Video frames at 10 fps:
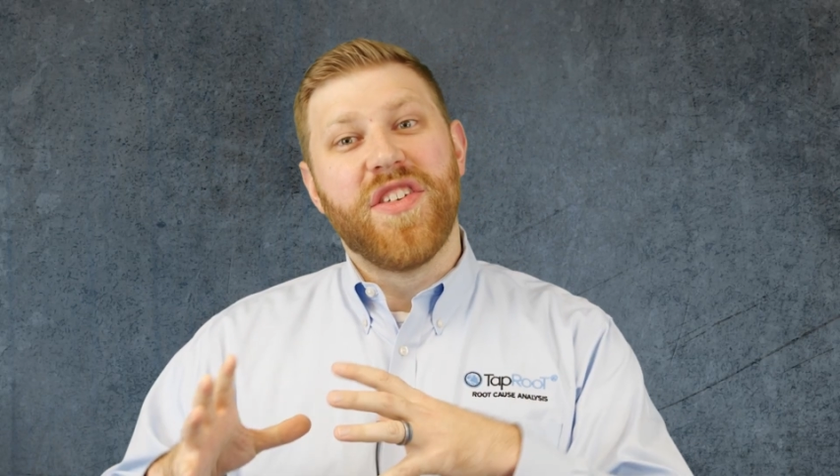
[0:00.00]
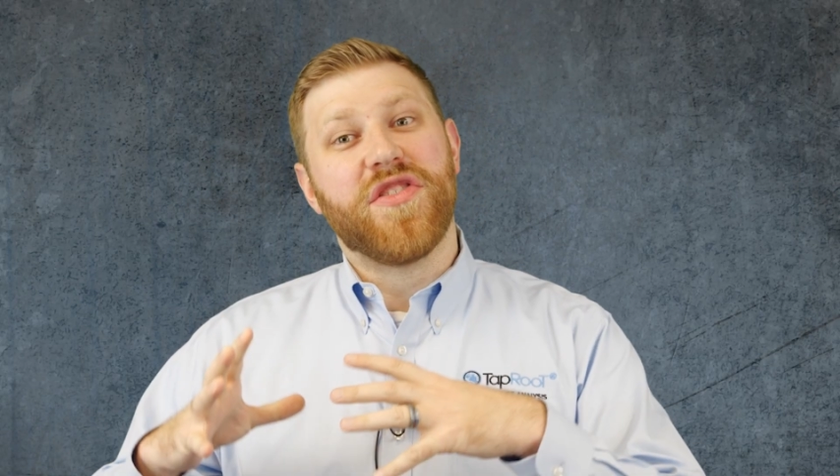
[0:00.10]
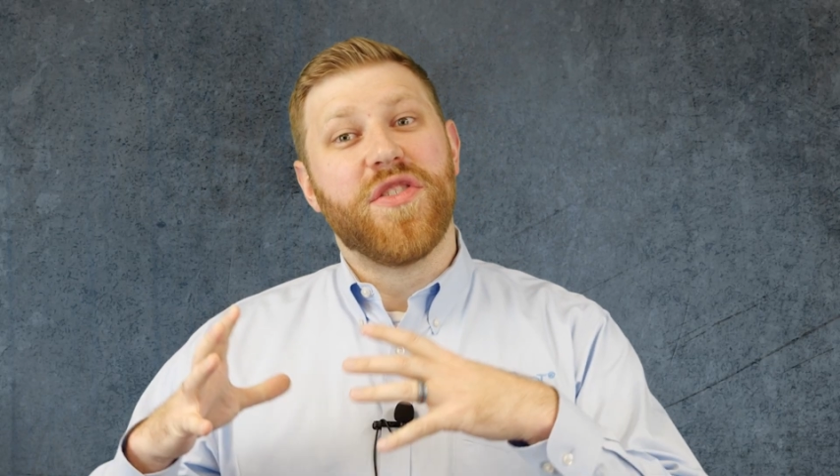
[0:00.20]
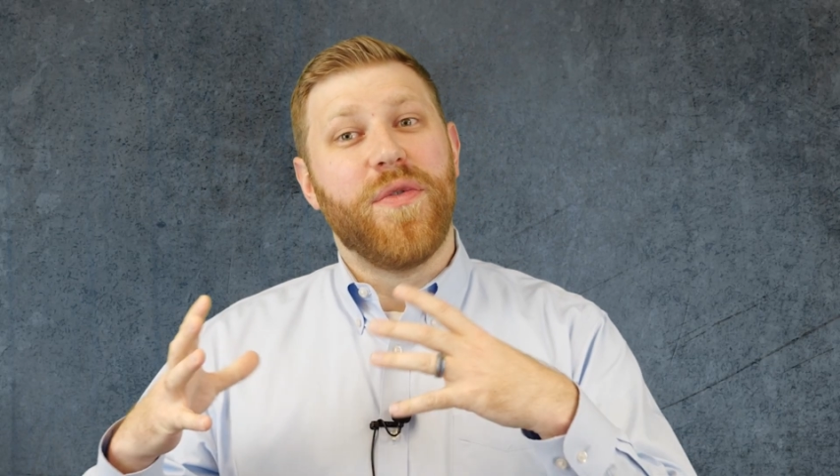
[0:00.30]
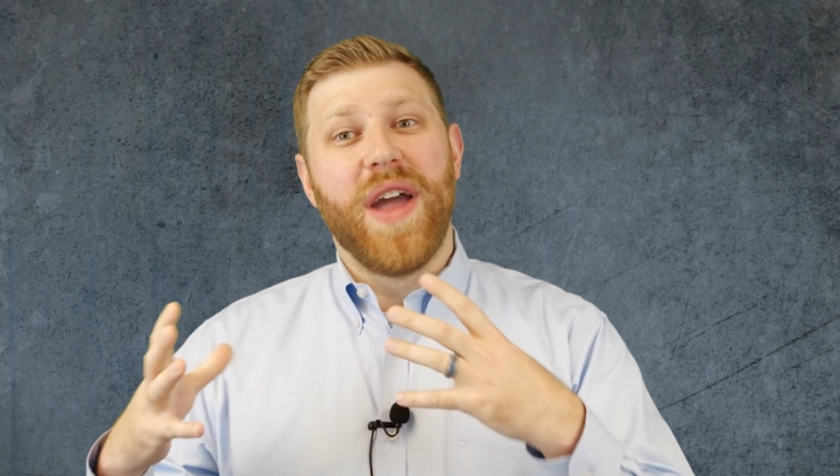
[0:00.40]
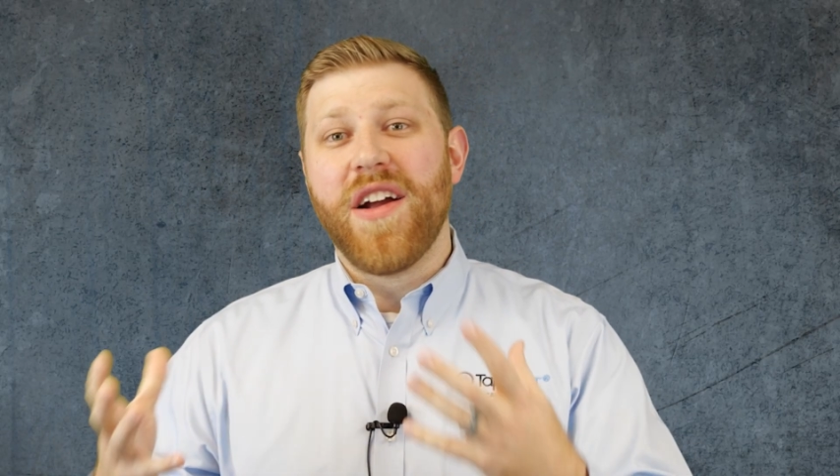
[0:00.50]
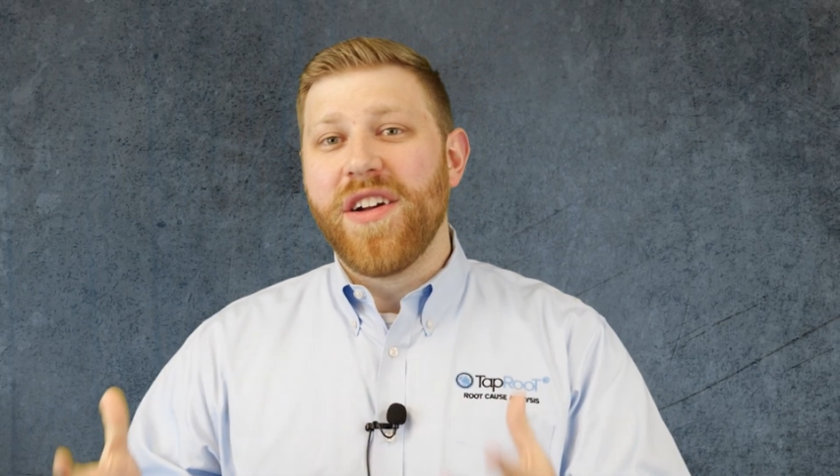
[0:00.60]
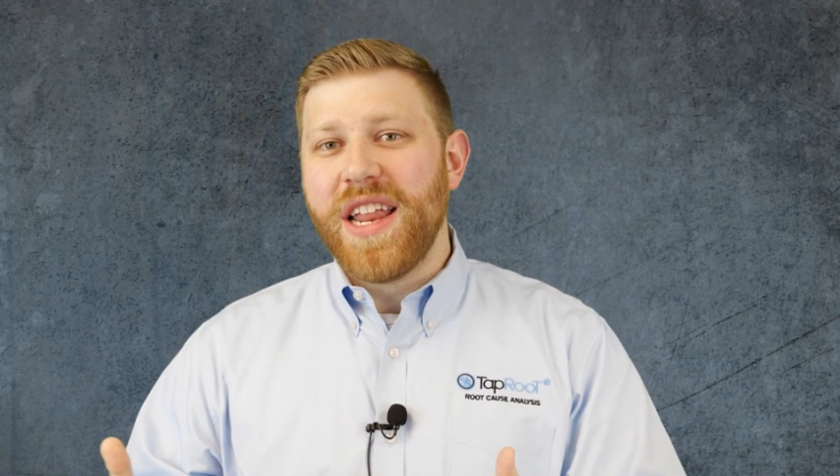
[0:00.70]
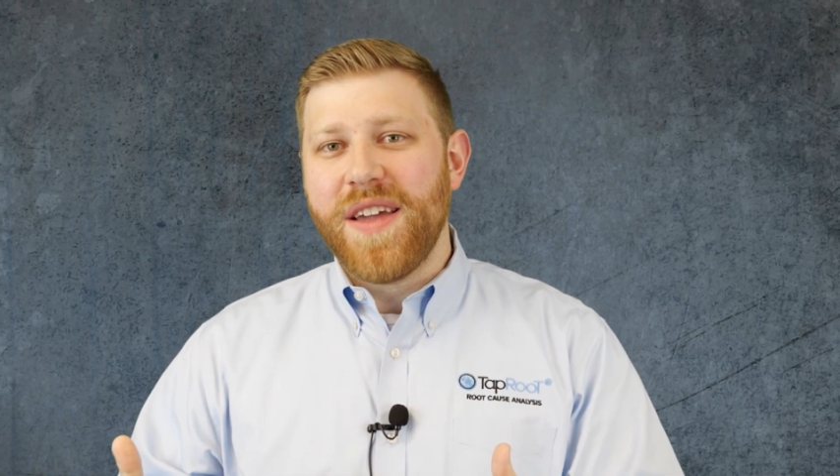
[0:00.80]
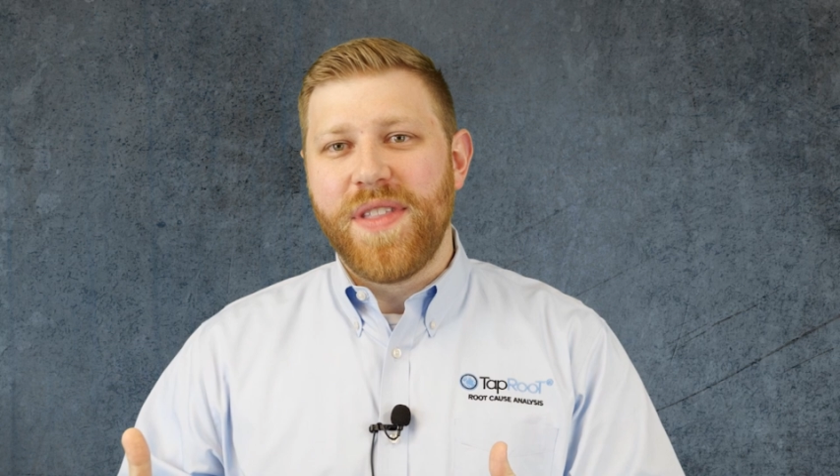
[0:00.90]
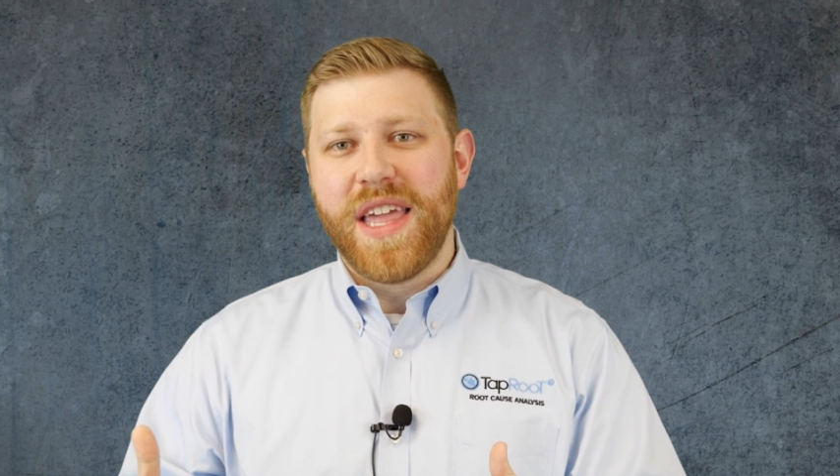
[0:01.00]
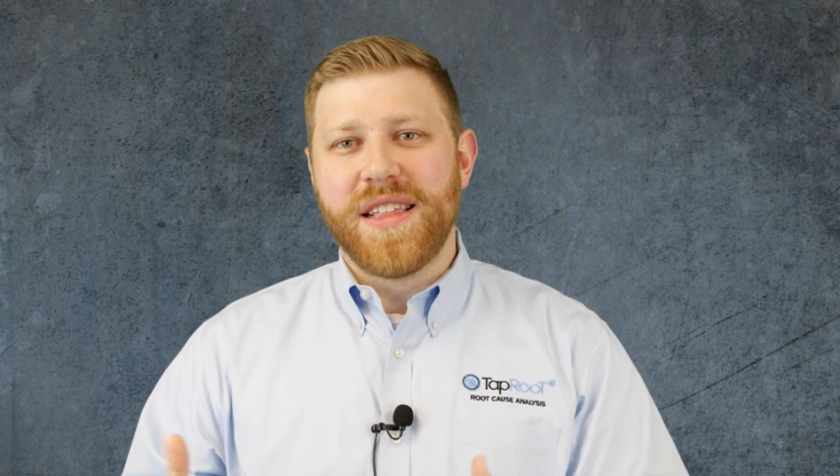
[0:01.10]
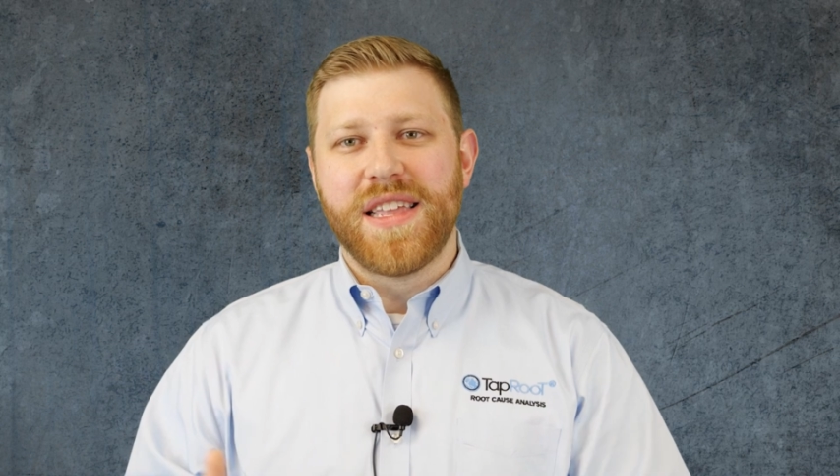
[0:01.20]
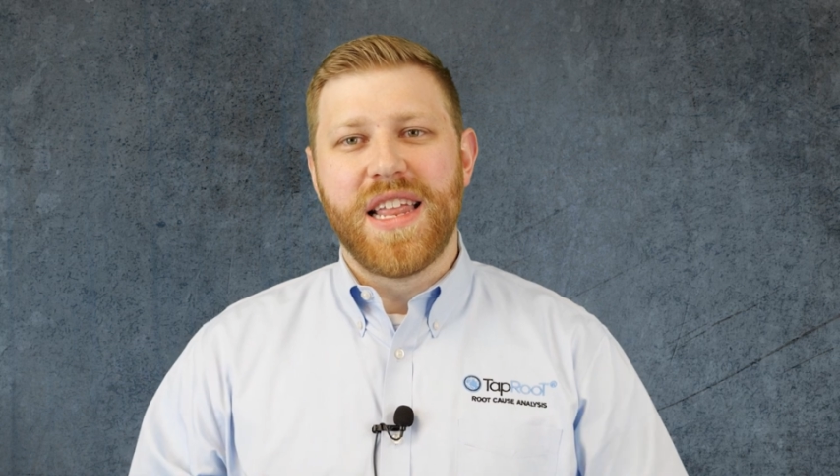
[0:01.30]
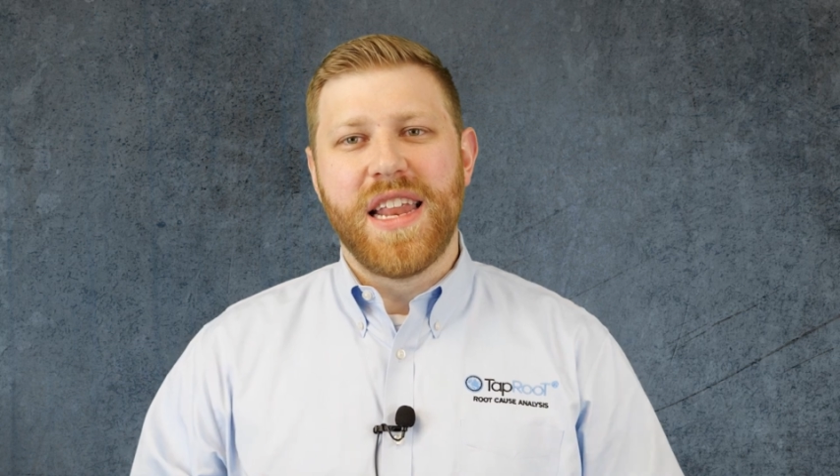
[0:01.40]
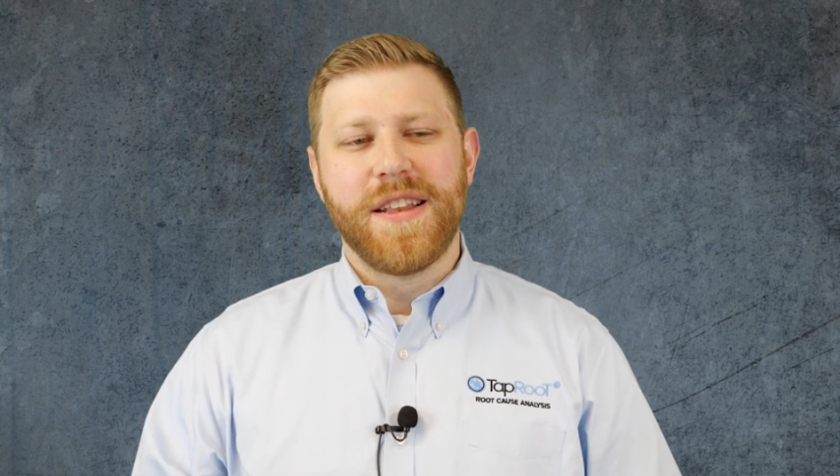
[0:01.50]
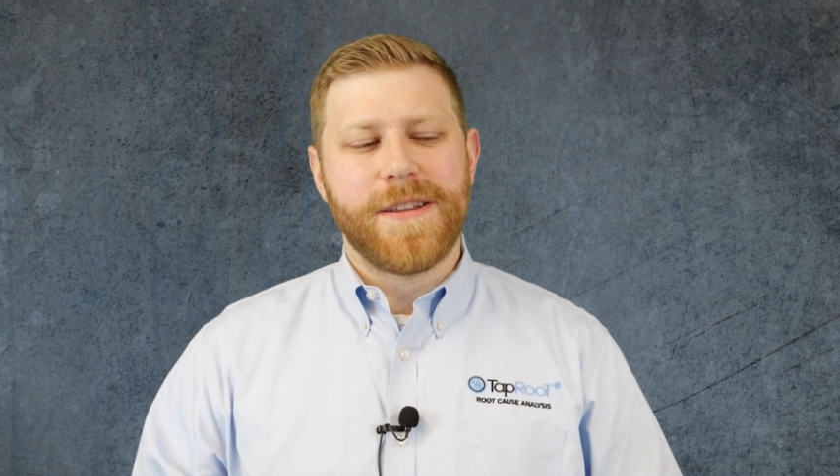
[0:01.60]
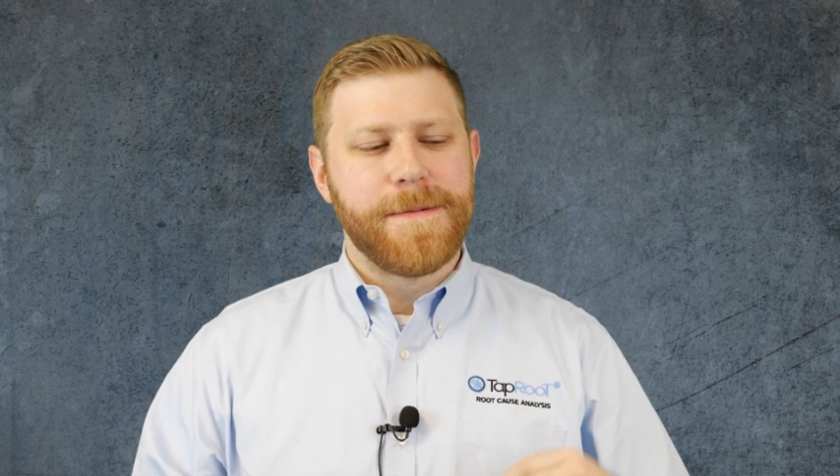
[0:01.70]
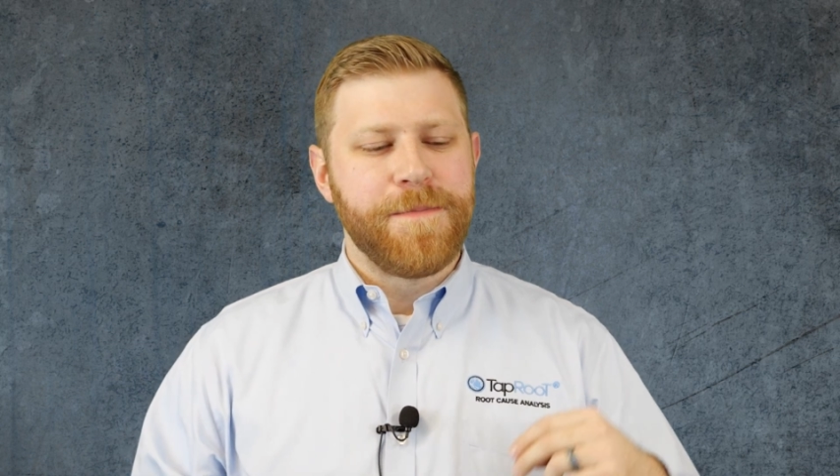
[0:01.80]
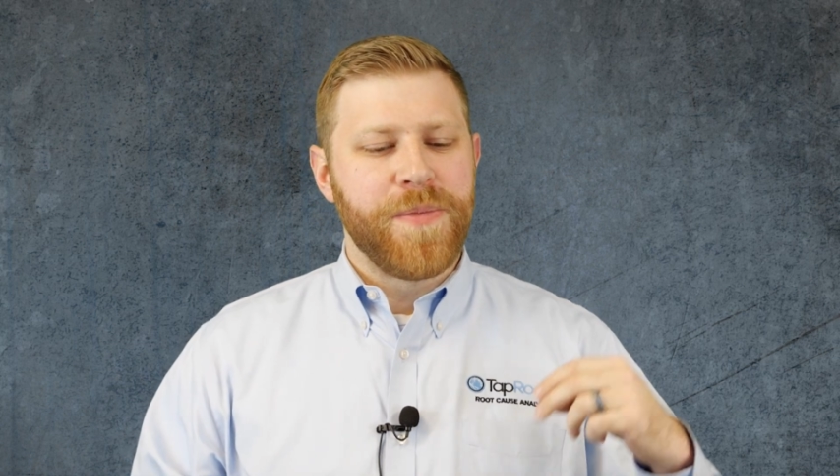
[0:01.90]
the severity of the incident.